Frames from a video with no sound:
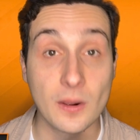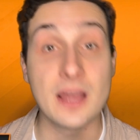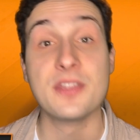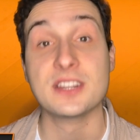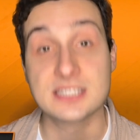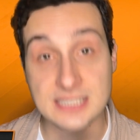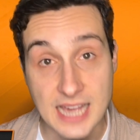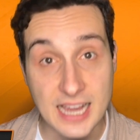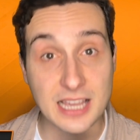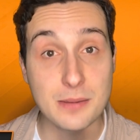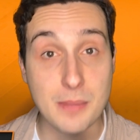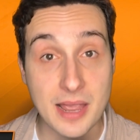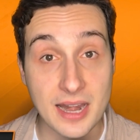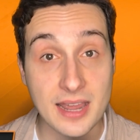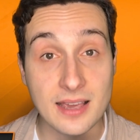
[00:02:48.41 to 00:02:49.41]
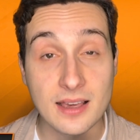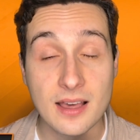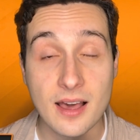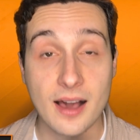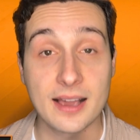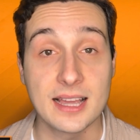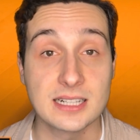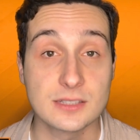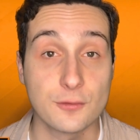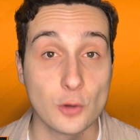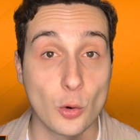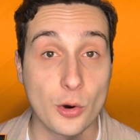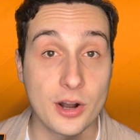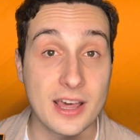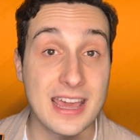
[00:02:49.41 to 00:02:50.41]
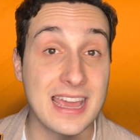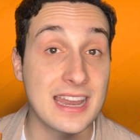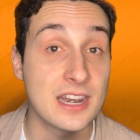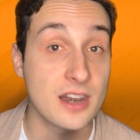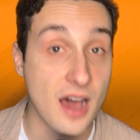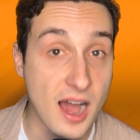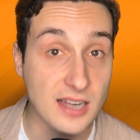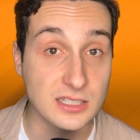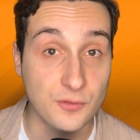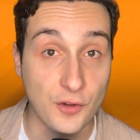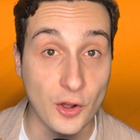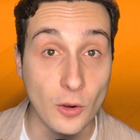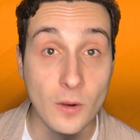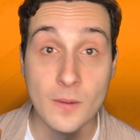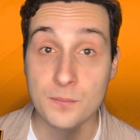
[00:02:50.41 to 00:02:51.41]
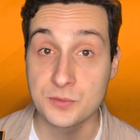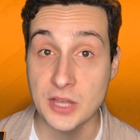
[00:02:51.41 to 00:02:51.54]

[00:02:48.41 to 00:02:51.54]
In the second meeting against Florida in Knoxville,